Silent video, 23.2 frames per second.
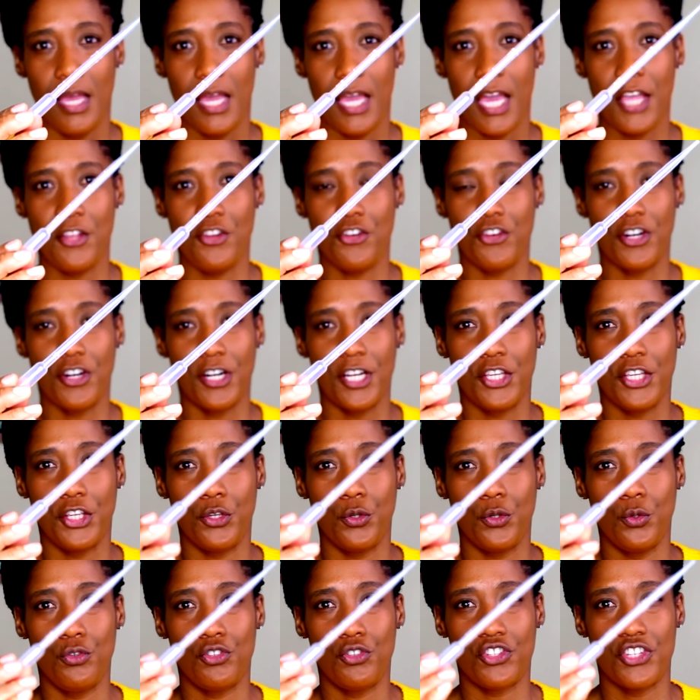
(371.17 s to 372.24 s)
And you're going to
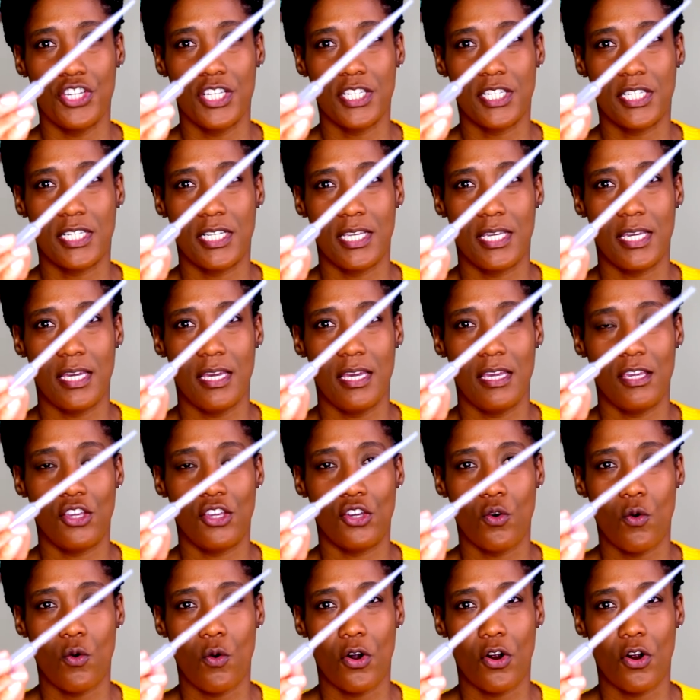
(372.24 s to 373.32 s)
use this to get
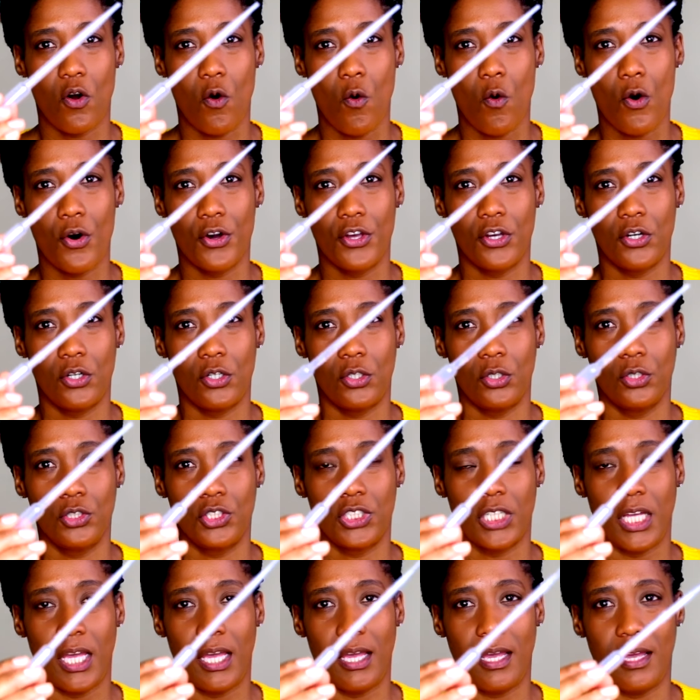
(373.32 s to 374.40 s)
your
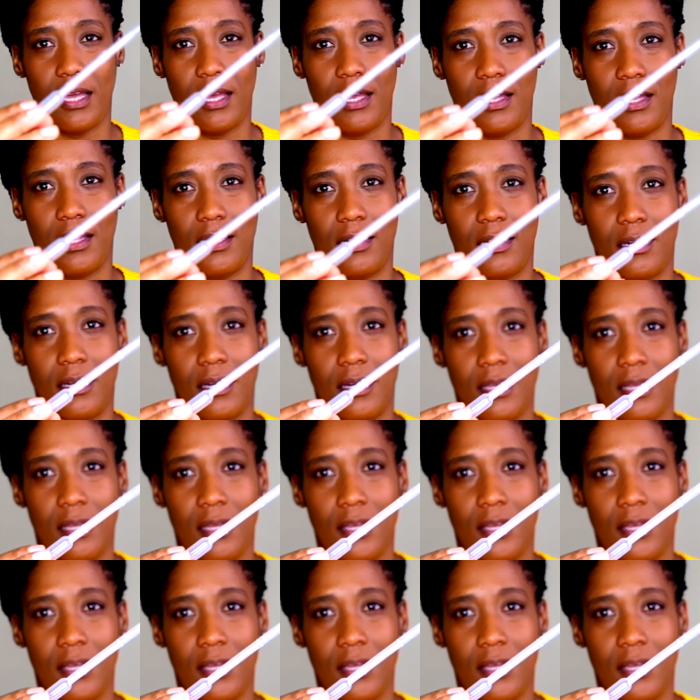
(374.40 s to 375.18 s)
oils and